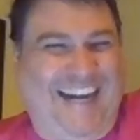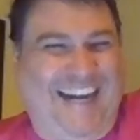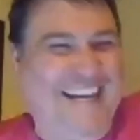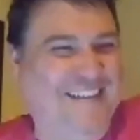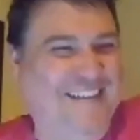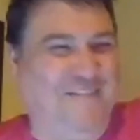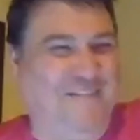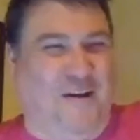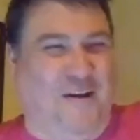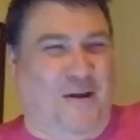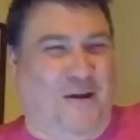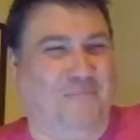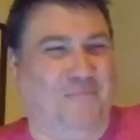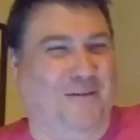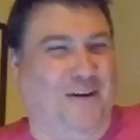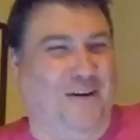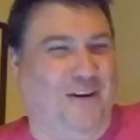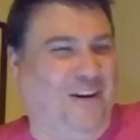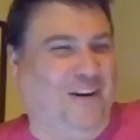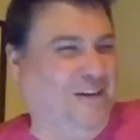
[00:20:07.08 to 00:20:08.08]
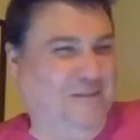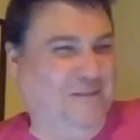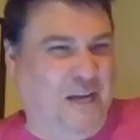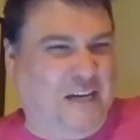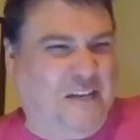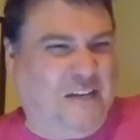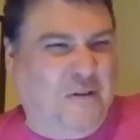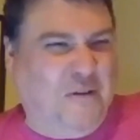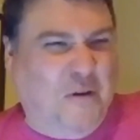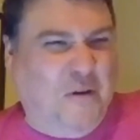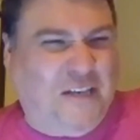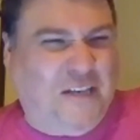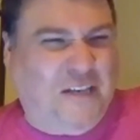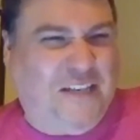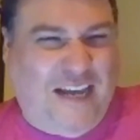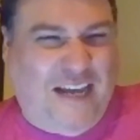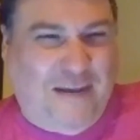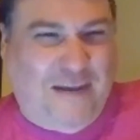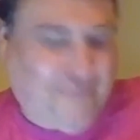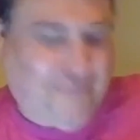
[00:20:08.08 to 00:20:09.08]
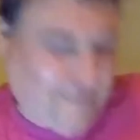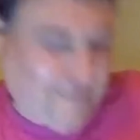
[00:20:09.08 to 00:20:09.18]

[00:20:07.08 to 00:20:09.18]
You're going to murder, you're doing deep.